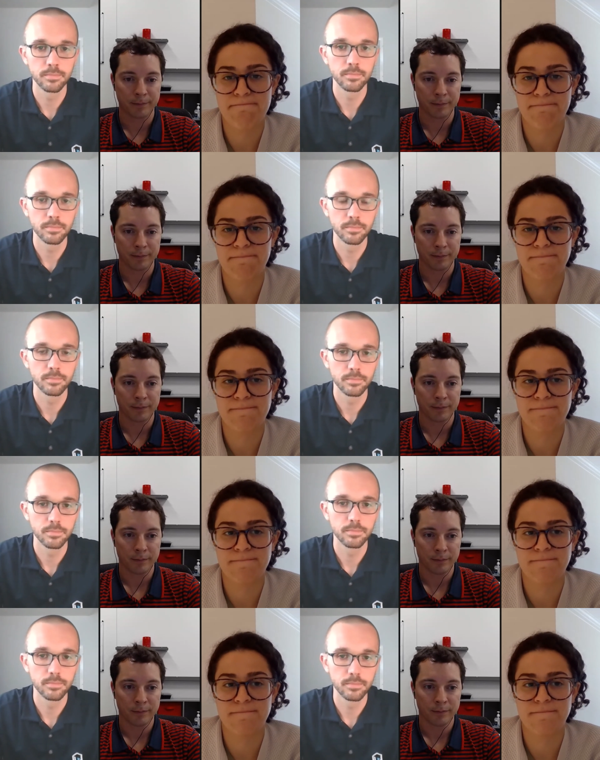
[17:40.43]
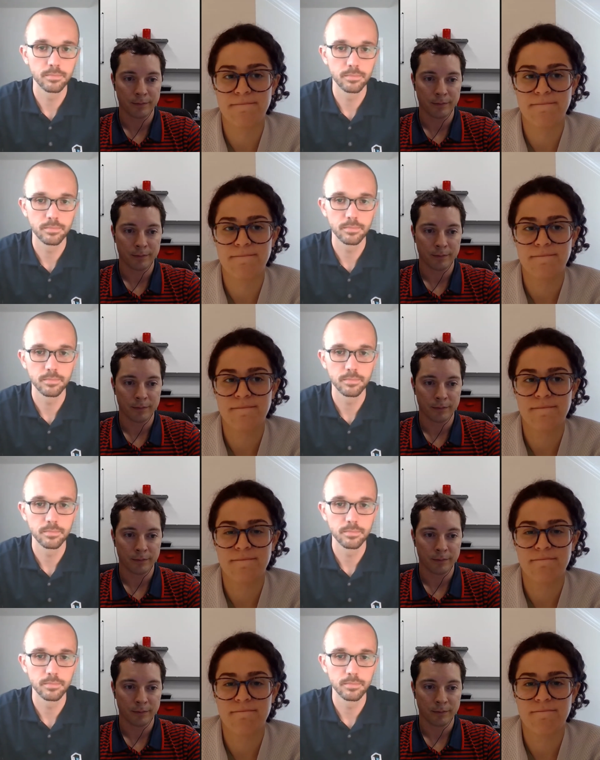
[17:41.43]

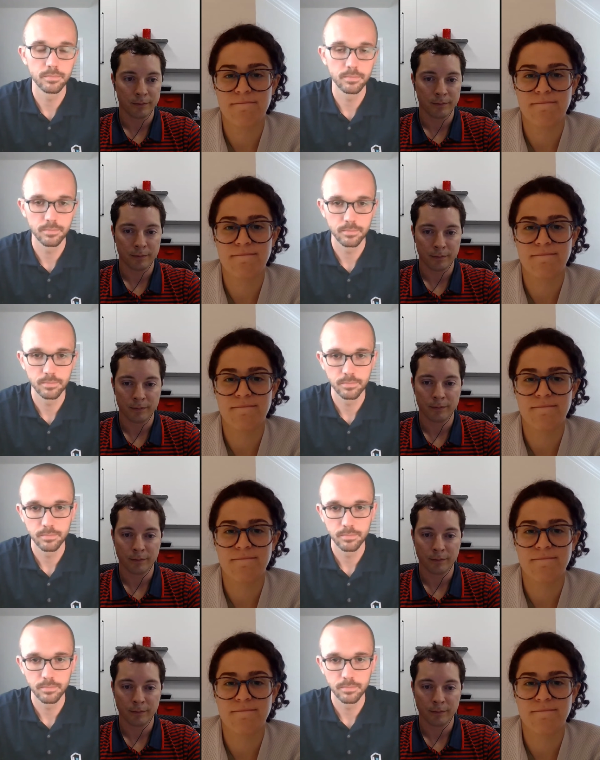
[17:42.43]
No one is speaking in this clip.